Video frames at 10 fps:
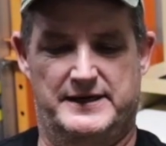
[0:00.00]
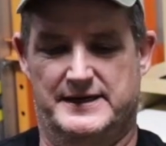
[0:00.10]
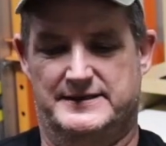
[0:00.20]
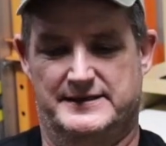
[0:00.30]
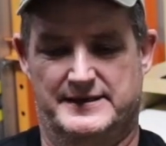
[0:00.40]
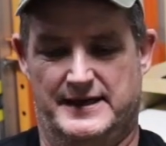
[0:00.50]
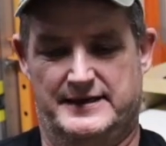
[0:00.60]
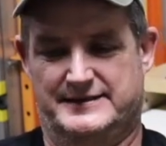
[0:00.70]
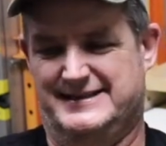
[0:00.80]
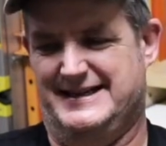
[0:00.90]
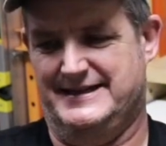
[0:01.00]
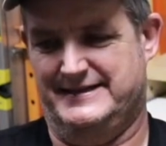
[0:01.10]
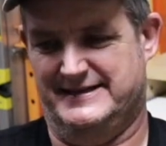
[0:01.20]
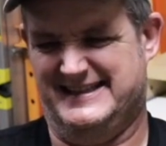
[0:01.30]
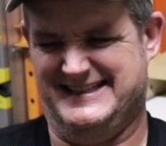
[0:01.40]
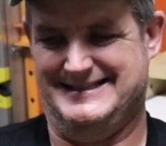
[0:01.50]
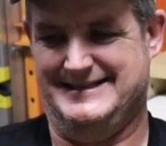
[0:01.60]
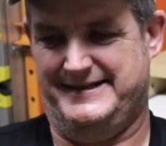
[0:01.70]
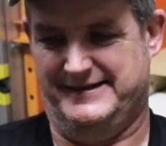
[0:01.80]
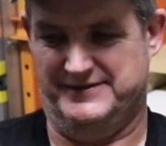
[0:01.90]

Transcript: nice and tight, side to side.